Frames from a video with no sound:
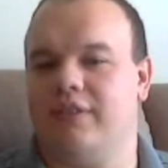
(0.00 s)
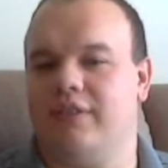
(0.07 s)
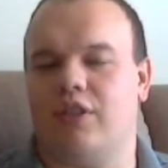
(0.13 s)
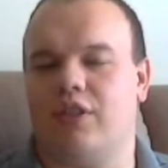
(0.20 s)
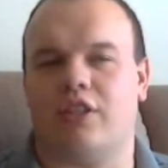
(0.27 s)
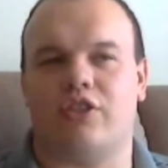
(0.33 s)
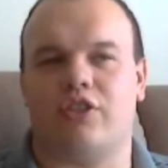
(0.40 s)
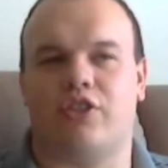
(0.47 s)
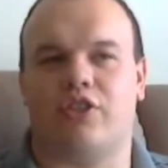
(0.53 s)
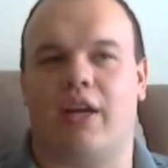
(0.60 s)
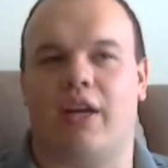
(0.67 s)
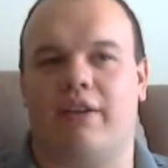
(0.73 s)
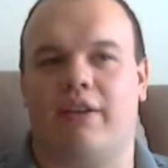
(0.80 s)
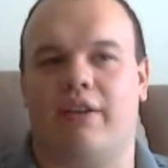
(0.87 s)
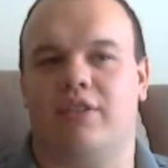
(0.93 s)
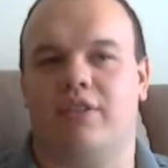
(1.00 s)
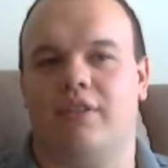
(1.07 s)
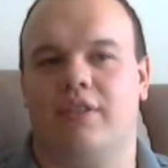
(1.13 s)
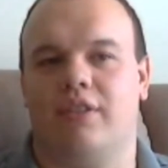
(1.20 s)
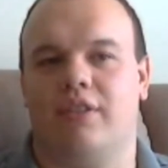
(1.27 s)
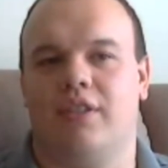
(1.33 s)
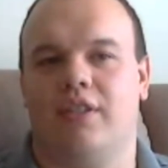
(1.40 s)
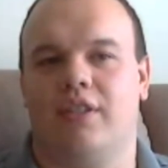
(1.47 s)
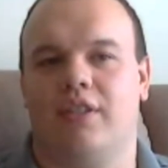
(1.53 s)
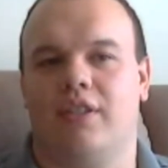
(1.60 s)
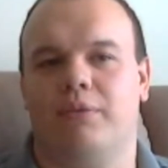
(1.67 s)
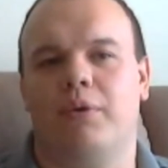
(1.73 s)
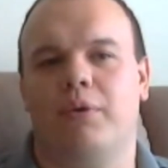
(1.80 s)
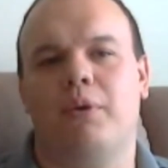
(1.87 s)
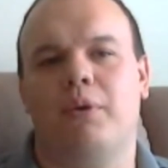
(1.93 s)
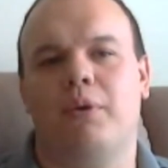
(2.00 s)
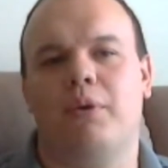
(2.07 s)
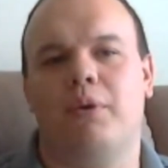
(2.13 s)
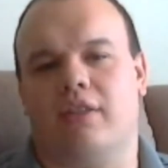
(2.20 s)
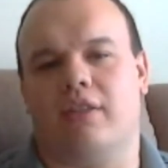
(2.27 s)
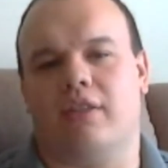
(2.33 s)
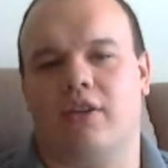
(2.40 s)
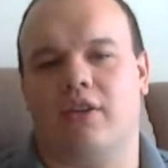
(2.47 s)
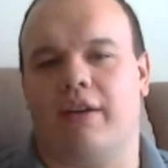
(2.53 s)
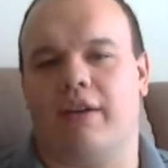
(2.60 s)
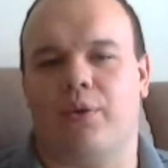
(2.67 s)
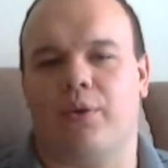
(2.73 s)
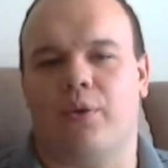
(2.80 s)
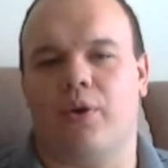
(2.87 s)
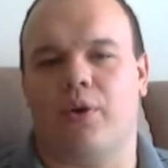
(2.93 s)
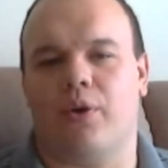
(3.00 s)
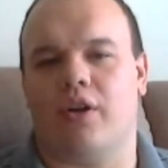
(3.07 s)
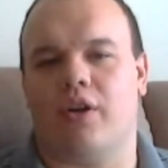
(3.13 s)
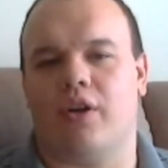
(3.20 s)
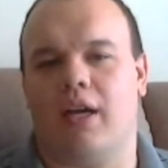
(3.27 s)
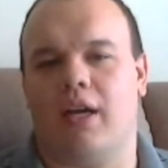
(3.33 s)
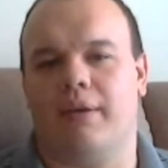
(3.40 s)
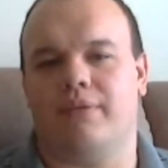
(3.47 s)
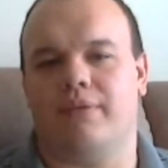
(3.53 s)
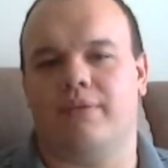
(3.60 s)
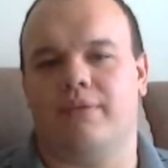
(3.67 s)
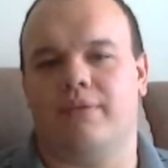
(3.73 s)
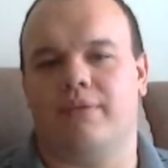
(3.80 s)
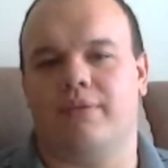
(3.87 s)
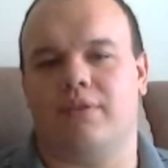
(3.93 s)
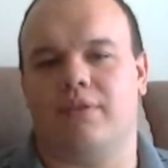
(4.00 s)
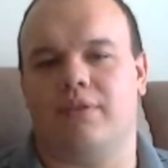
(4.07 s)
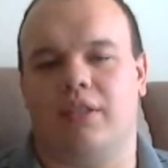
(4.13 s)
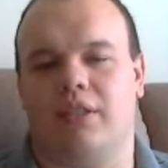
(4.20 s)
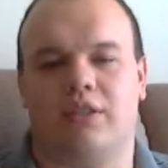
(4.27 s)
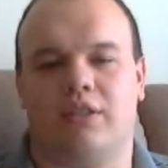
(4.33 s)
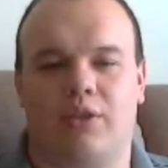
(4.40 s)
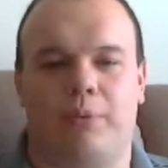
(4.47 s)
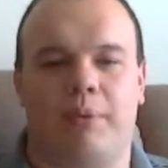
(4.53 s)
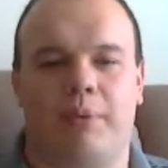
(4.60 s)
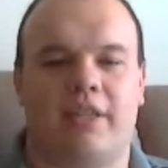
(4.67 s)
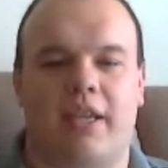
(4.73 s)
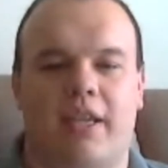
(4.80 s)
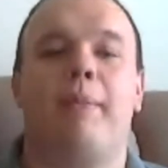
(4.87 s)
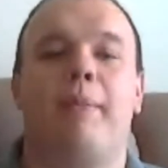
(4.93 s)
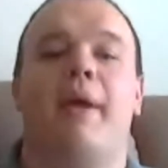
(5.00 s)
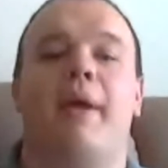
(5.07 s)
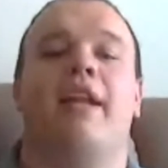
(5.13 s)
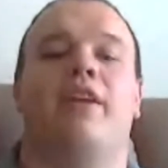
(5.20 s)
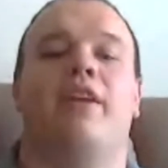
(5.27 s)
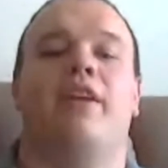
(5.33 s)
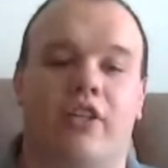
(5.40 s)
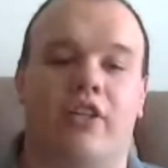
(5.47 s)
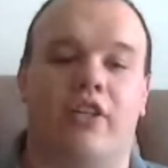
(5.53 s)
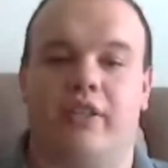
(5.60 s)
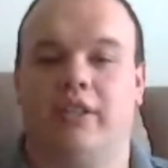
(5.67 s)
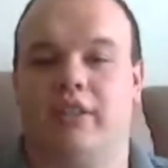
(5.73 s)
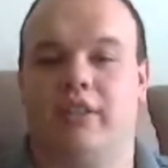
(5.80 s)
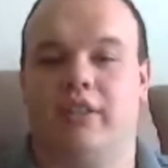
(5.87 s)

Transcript: Not Starcraft. Oh yeah, Starcraft. Or let's go back to Command and Conquer.